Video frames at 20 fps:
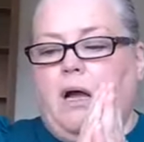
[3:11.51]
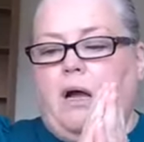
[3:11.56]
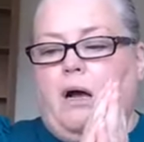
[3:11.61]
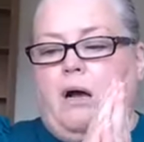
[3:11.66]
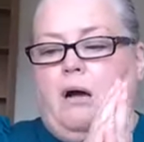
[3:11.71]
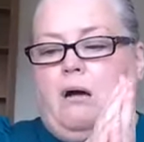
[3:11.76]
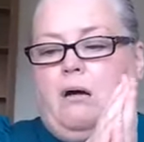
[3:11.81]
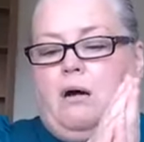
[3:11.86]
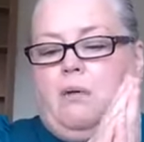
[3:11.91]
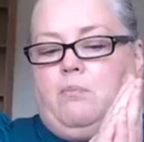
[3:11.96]

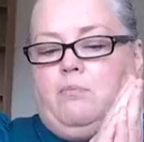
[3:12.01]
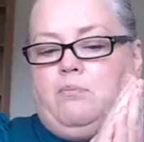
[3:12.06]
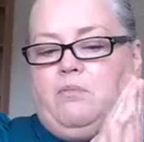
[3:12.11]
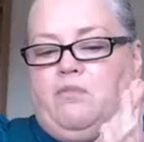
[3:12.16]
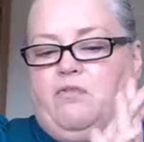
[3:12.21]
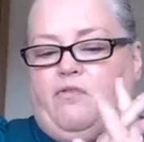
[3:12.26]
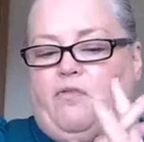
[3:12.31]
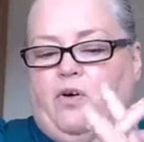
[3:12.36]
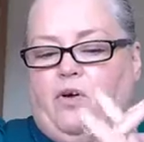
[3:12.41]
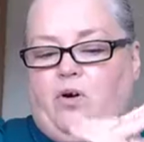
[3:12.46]

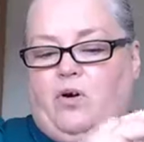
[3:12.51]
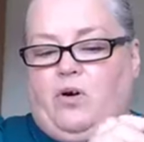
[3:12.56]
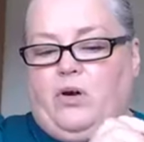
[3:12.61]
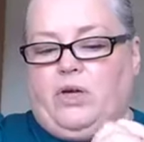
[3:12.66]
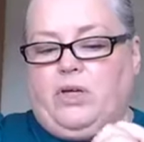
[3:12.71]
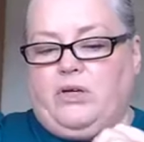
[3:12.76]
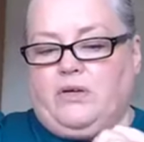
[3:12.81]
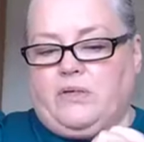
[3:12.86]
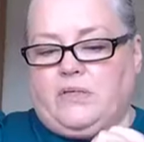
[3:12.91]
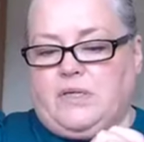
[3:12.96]
for
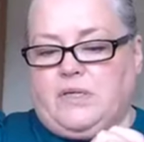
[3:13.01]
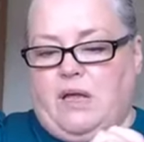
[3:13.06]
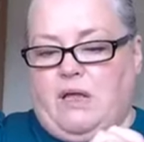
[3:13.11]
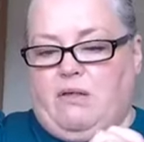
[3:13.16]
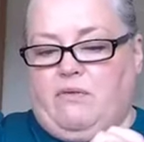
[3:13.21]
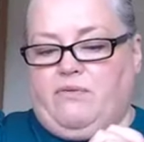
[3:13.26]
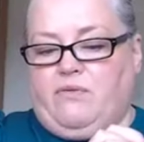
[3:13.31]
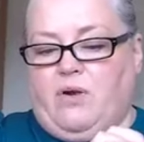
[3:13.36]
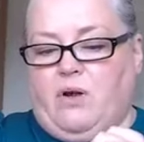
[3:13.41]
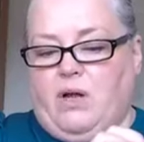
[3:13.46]

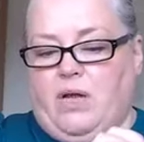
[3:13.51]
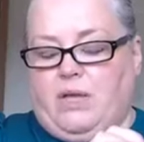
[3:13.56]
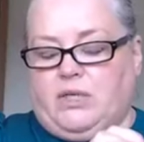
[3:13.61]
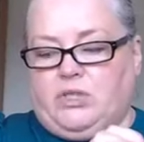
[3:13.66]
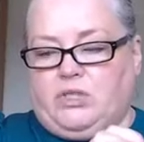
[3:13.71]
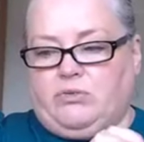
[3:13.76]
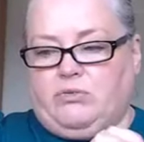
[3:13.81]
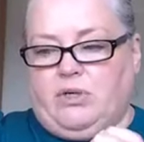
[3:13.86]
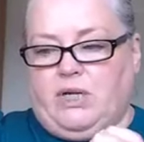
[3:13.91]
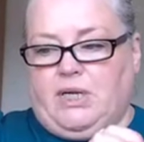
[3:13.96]
yourself
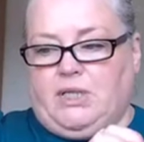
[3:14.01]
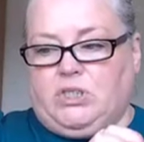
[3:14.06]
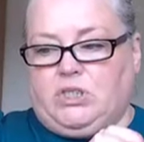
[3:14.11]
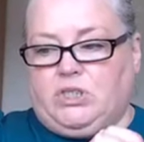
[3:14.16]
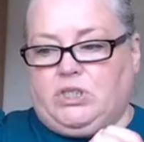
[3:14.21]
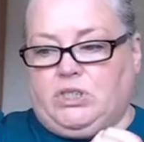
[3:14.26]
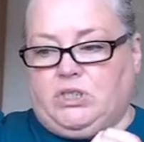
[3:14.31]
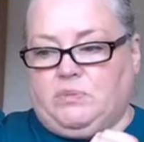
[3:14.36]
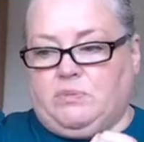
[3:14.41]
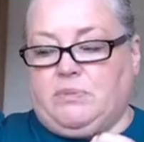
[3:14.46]
and your
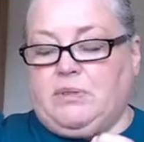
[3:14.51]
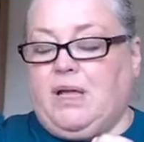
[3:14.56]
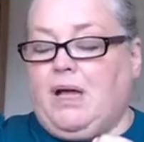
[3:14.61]
relationship,